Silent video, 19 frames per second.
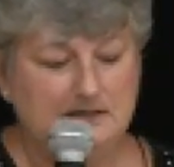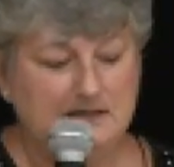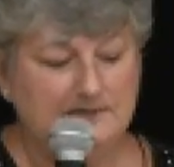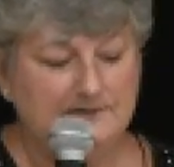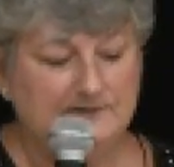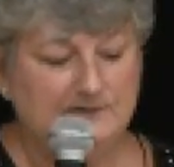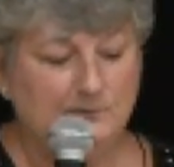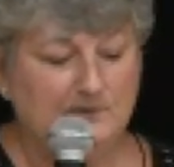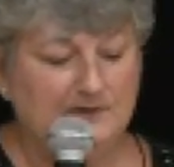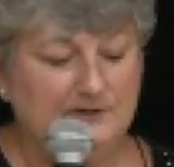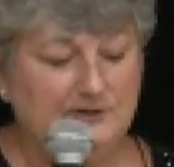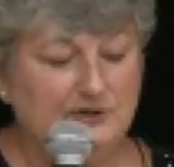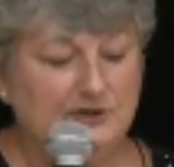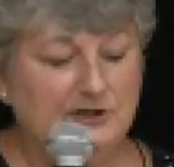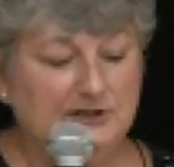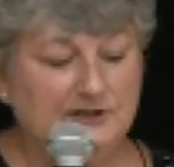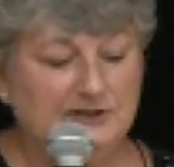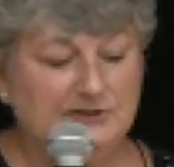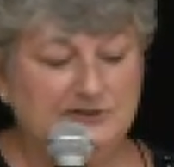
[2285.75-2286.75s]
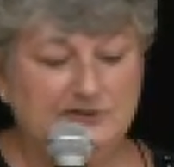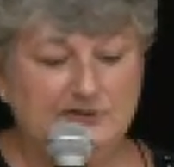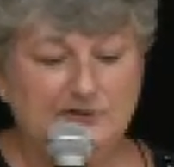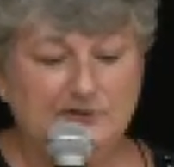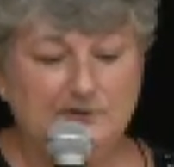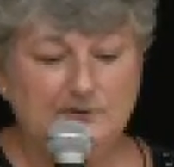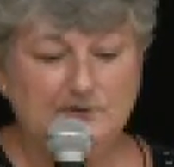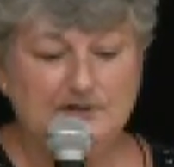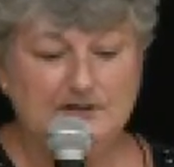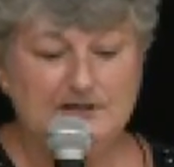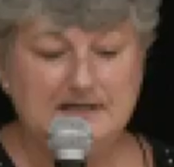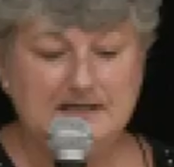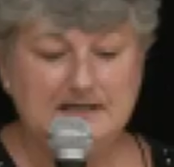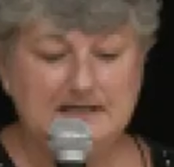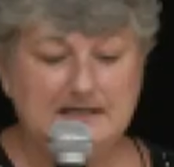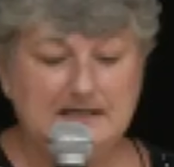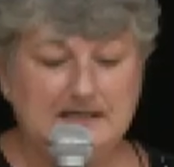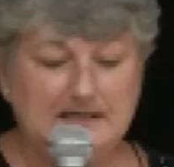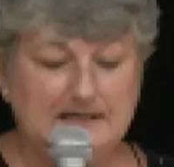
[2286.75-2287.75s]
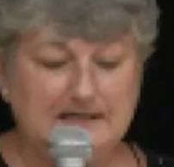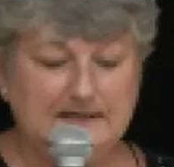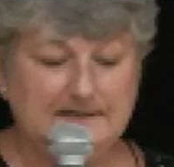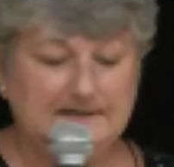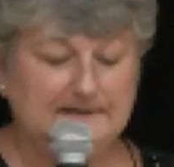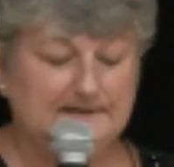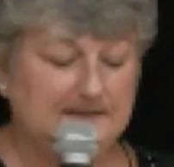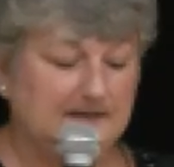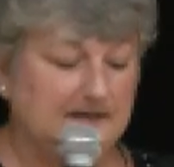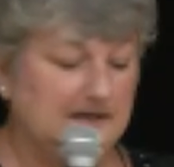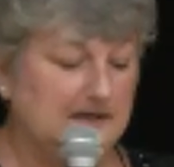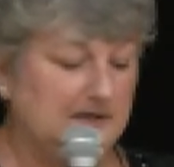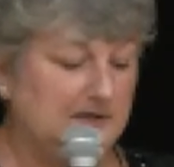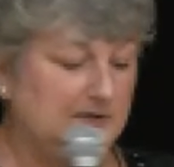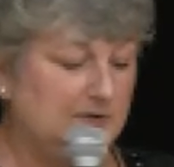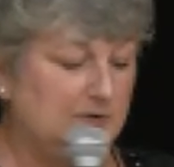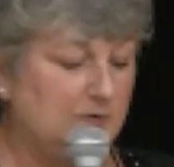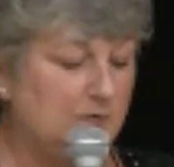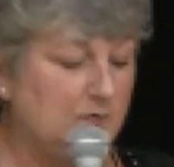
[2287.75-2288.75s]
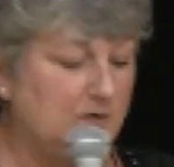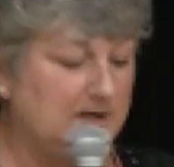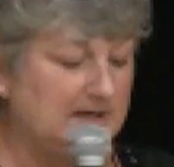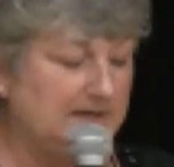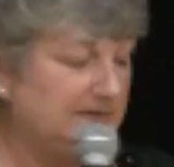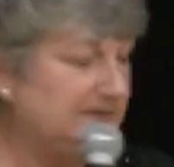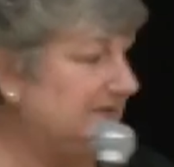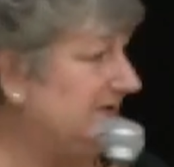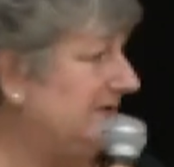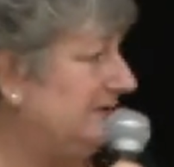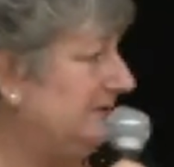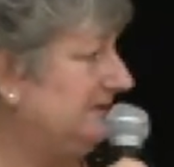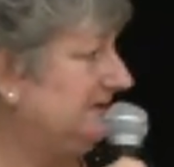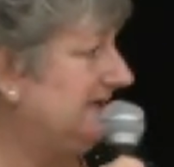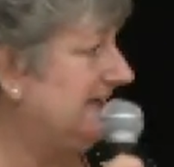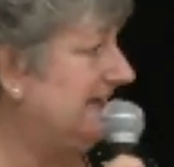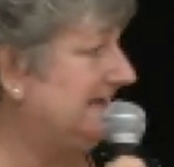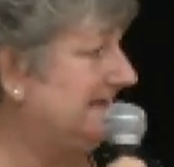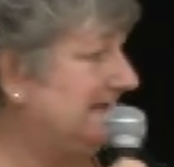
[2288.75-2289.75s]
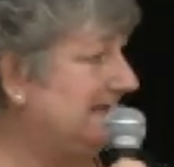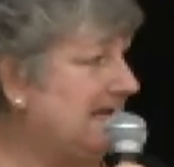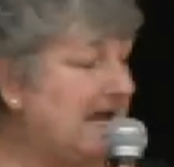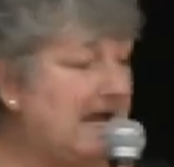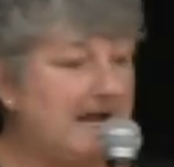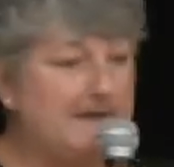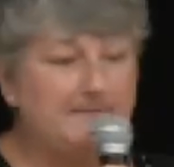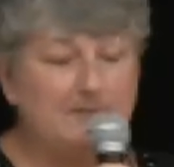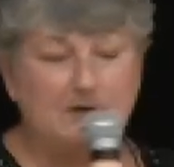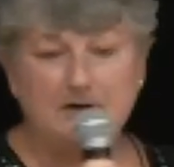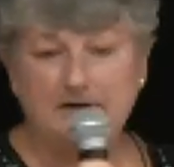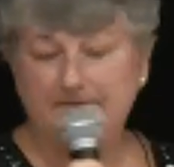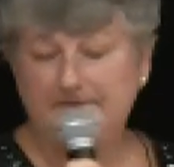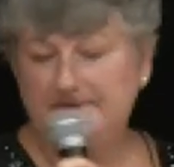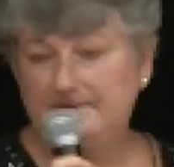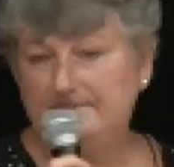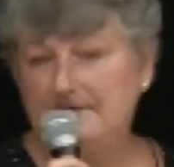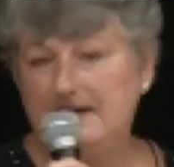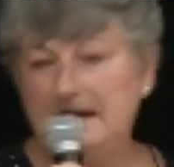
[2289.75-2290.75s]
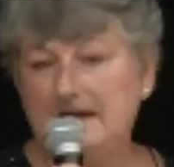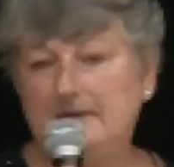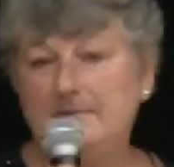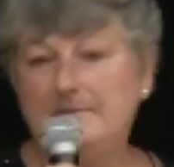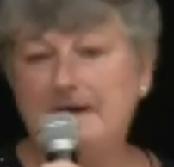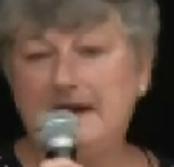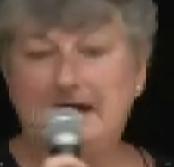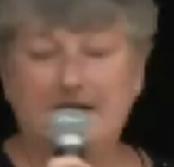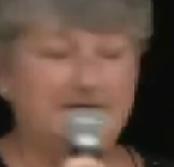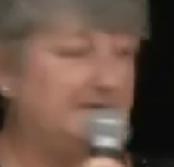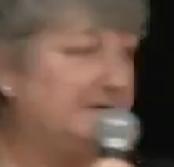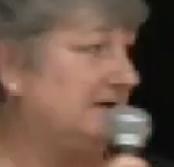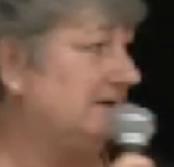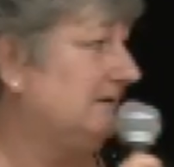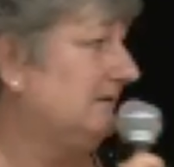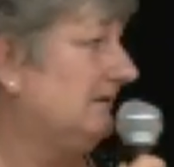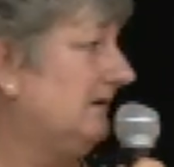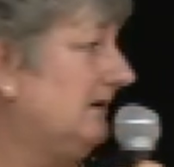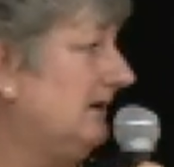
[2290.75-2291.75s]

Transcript: So what you're going to do is you're going to take the cap off the vial of powder.